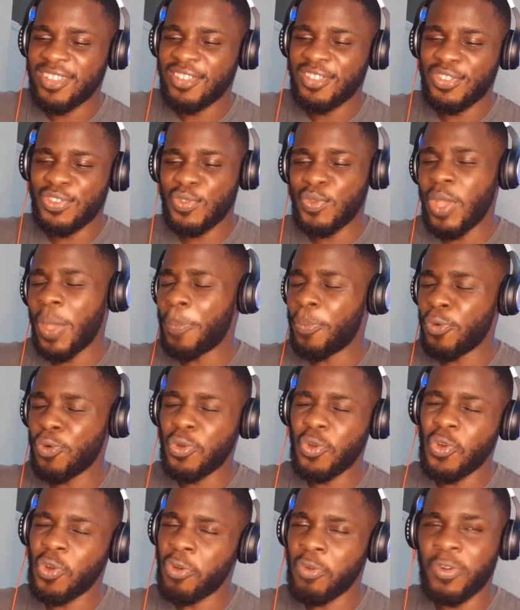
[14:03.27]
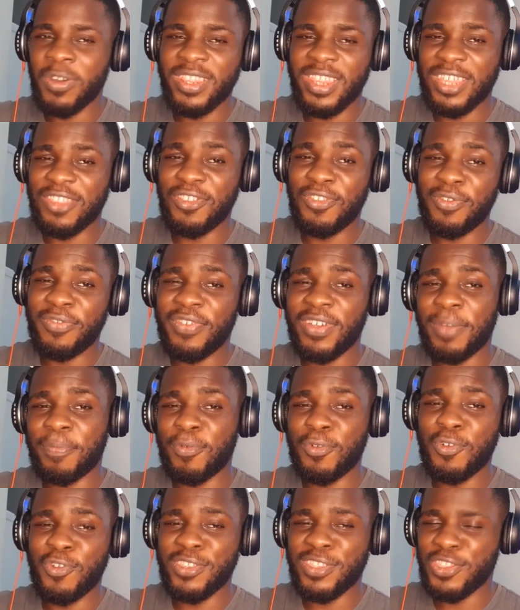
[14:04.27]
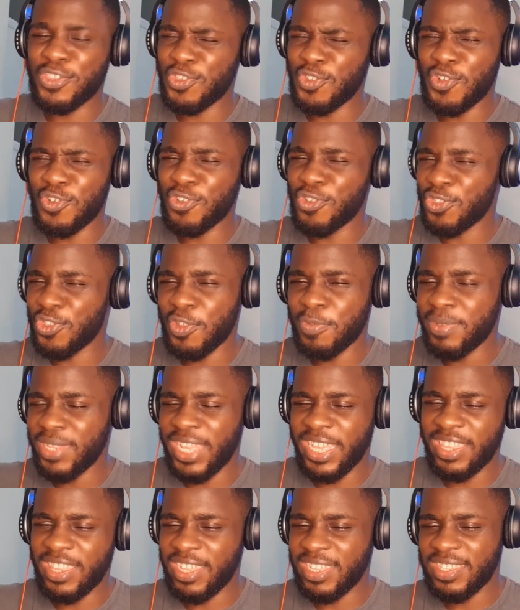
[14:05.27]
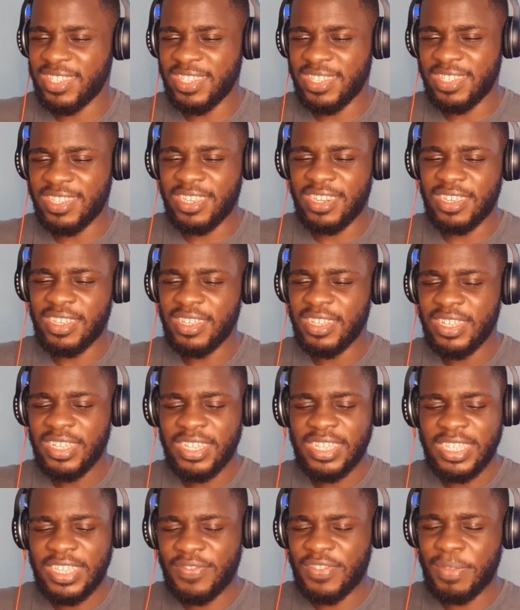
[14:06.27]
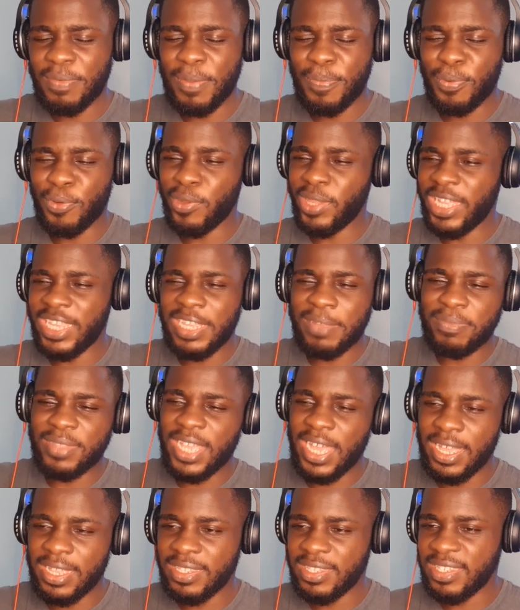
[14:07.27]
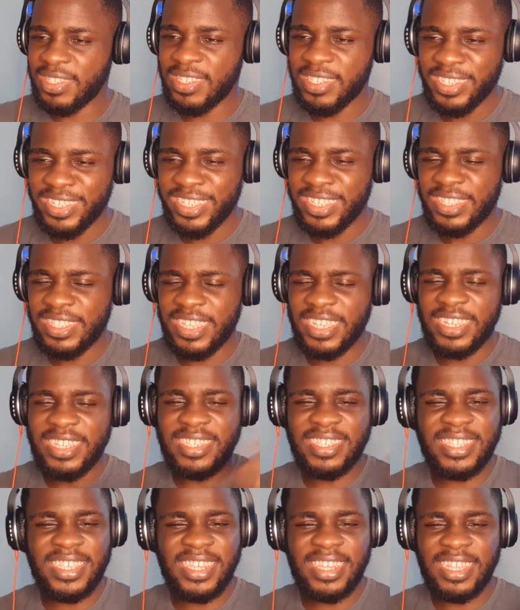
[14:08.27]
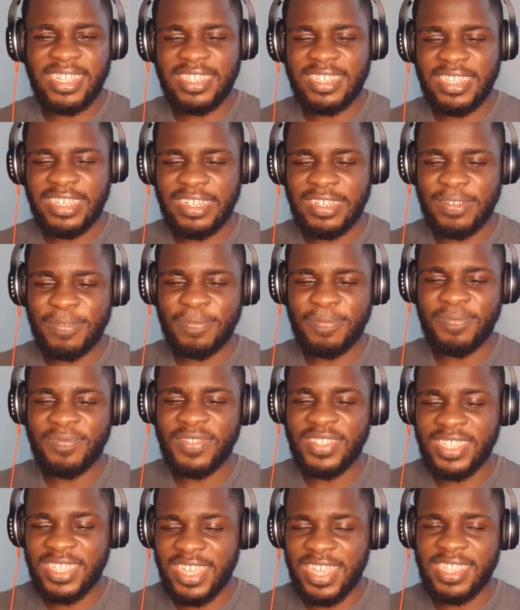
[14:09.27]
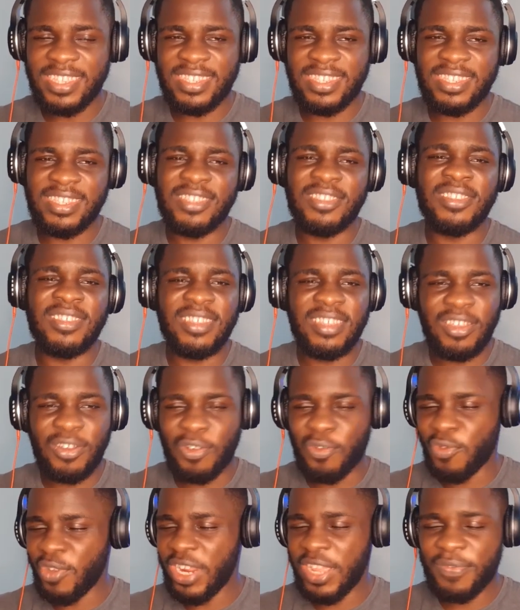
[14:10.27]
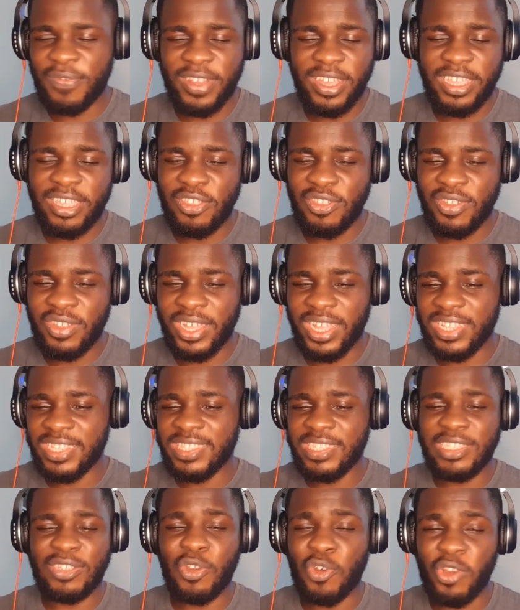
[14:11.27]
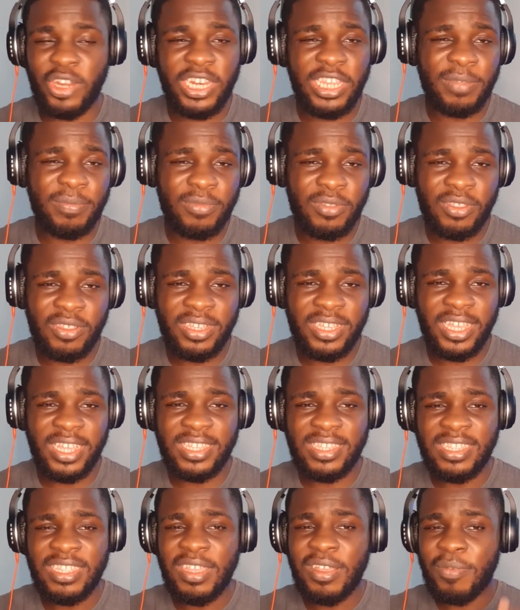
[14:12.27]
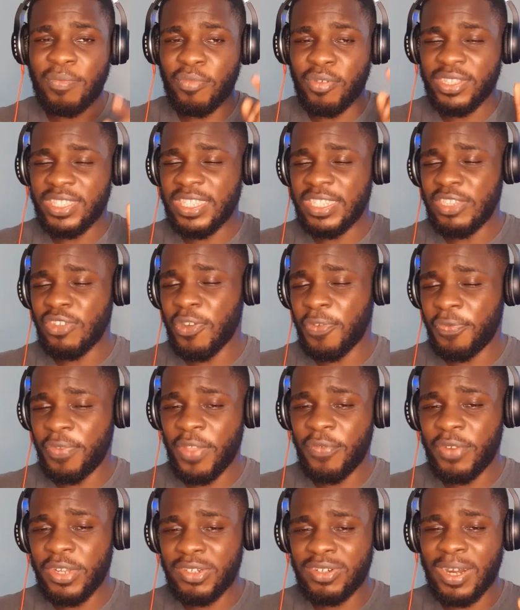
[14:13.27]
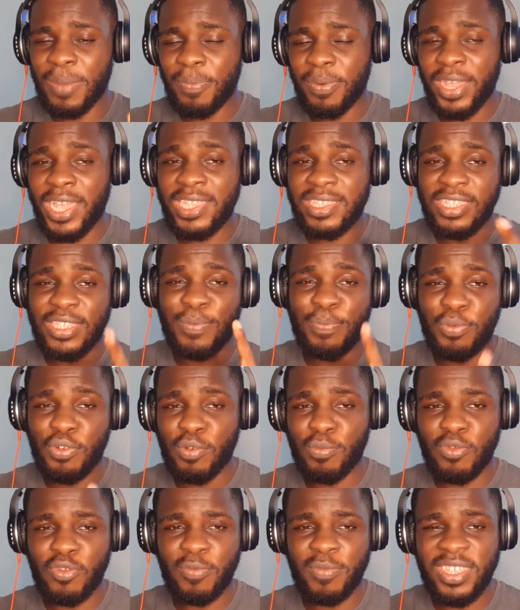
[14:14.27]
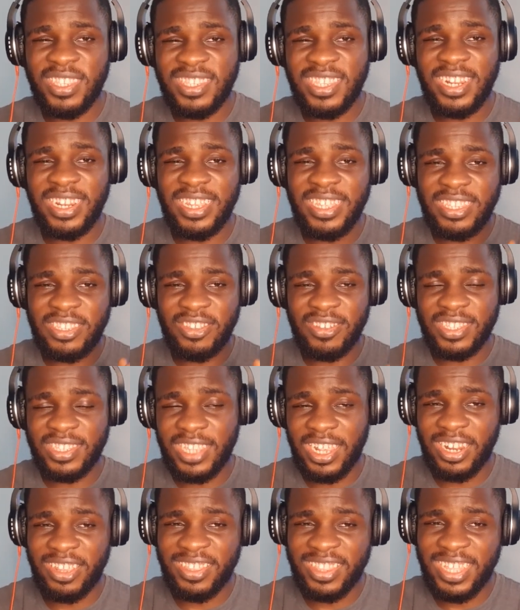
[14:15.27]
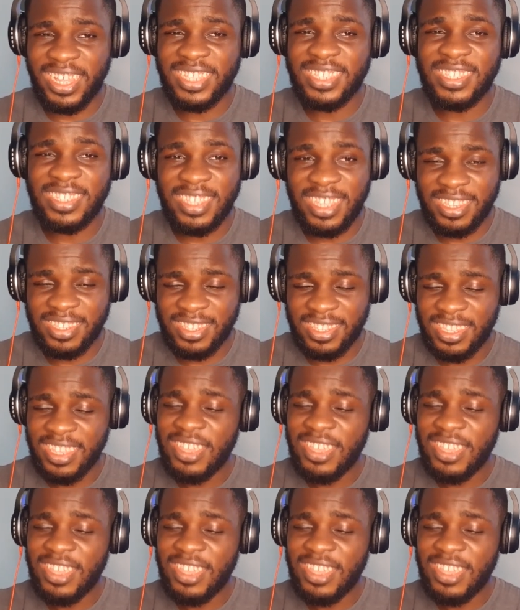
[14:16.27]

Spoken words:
to Apongo. What? I don't know if Apongo is a song or something like that. He said, give them a pull, let them dance. Then he said that, yes, whatever you can call him, you can... But your favorite rapper is his promo. Basically, just telling you that, yes,